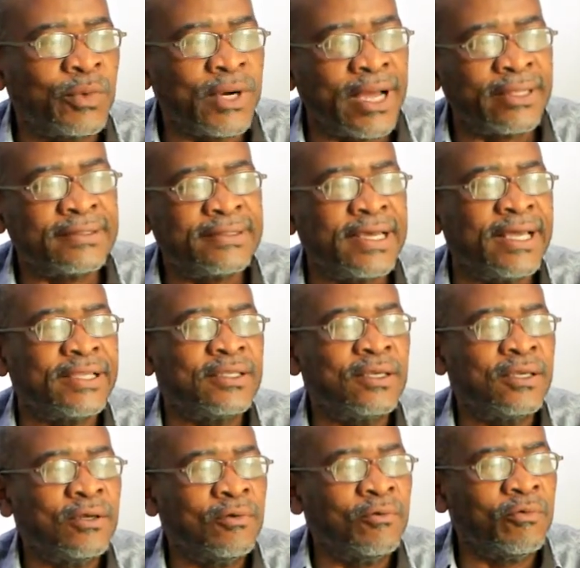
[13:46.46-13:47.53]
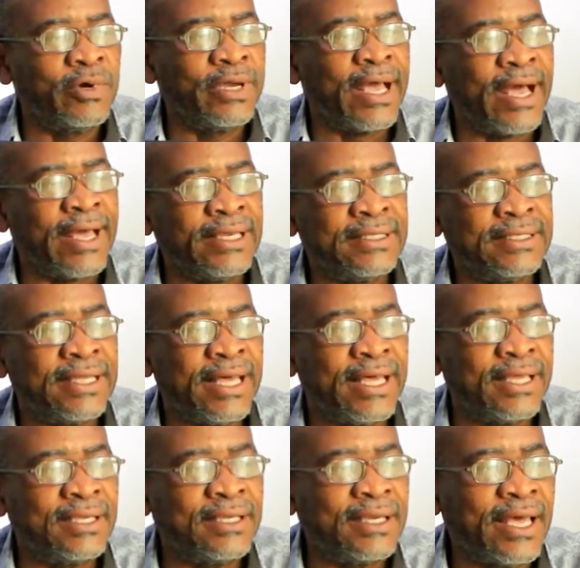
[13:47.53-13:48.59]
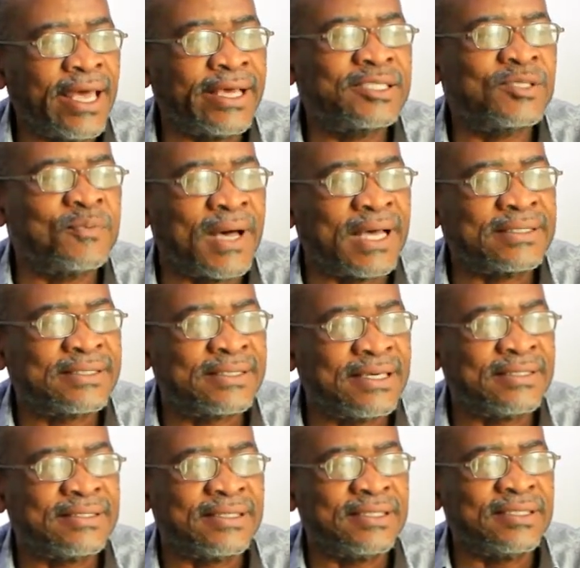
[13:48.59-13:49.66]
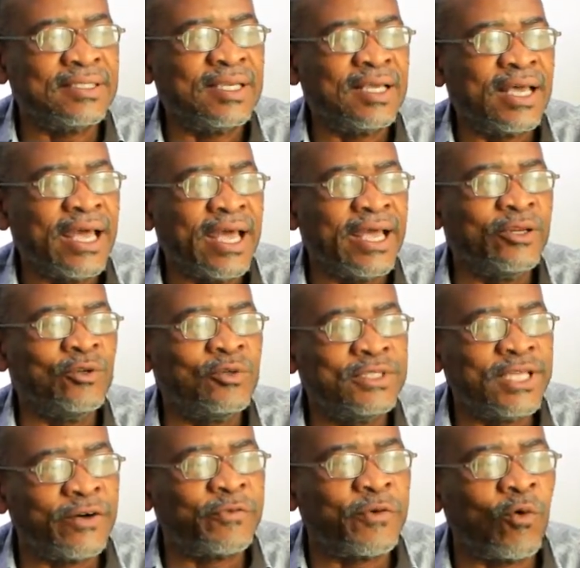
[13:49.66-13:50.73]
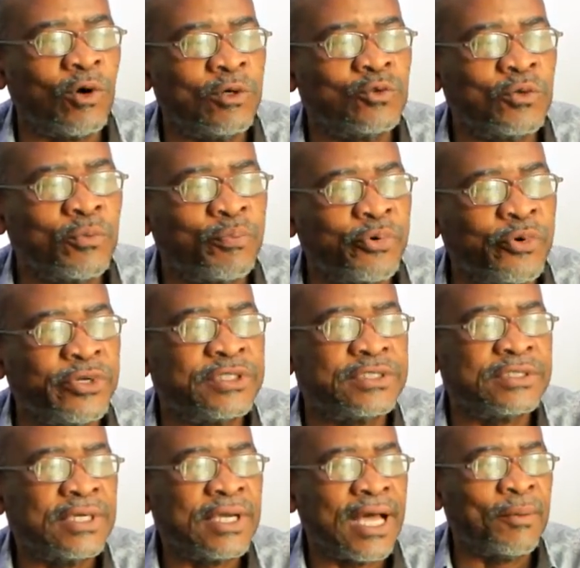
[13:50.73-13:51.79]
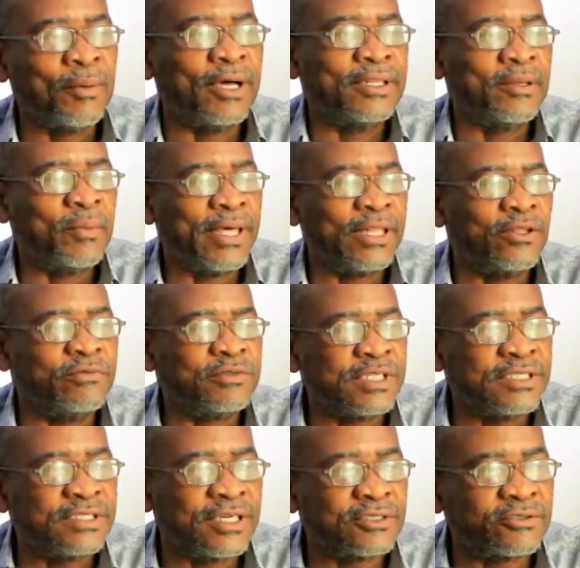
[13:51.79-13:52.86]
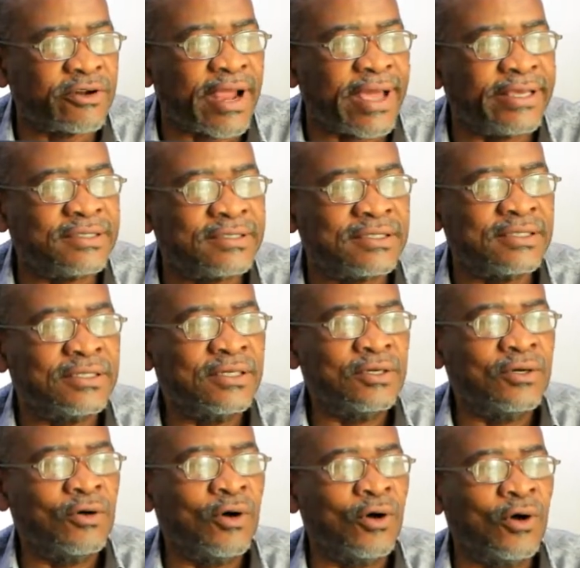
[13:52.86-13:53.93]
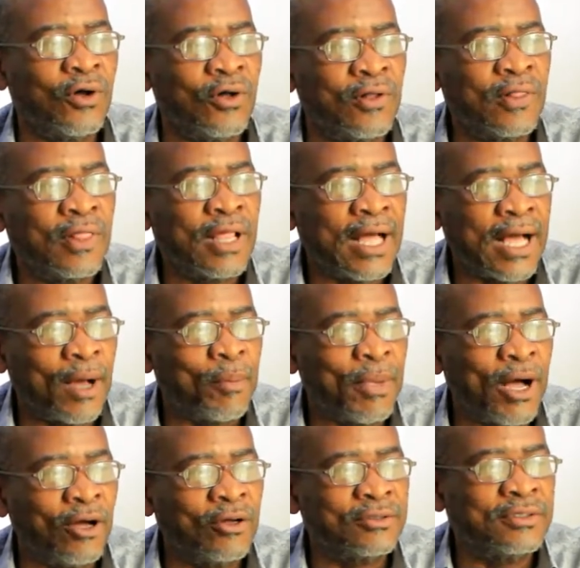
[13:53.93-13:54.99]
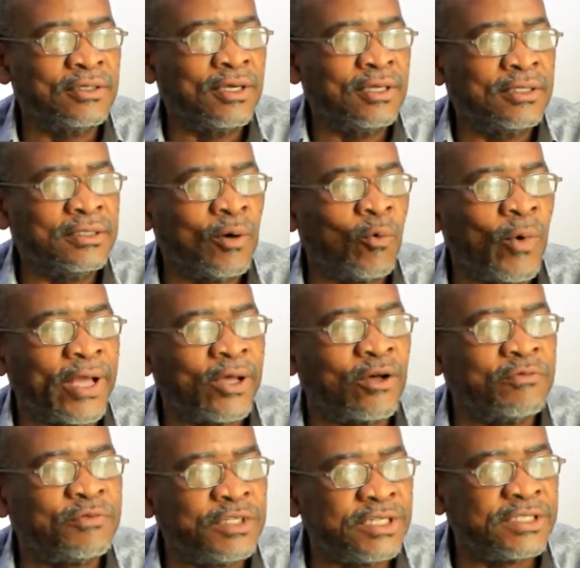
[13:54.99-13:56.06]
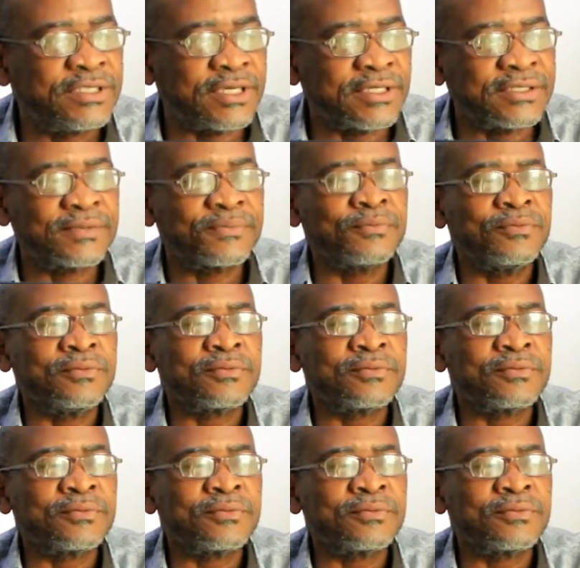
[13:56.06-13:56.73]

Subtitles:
Granted, we are in the Xmas season, and we therefore want to preach about the birth of Jesus Christ or about the work of Jesus.